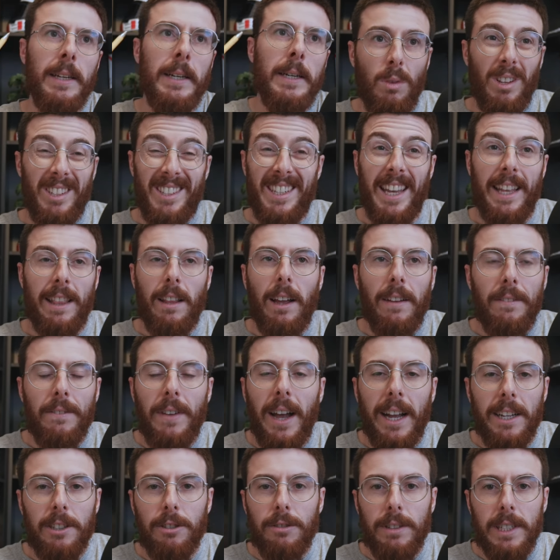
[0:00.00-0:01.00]
a satellite
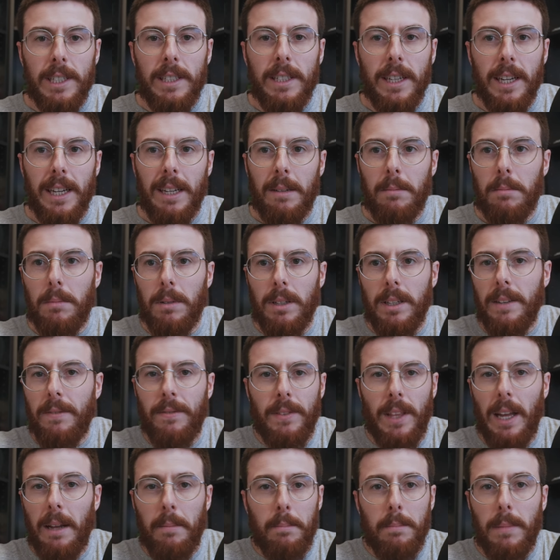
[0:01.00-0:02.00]
factory team, if
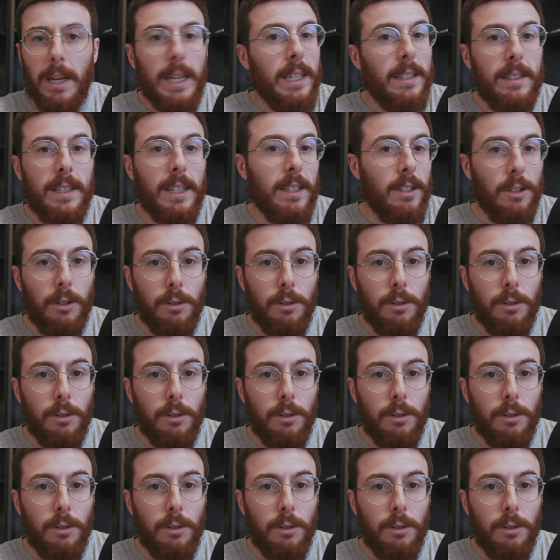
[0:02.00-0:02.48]
that makes sense.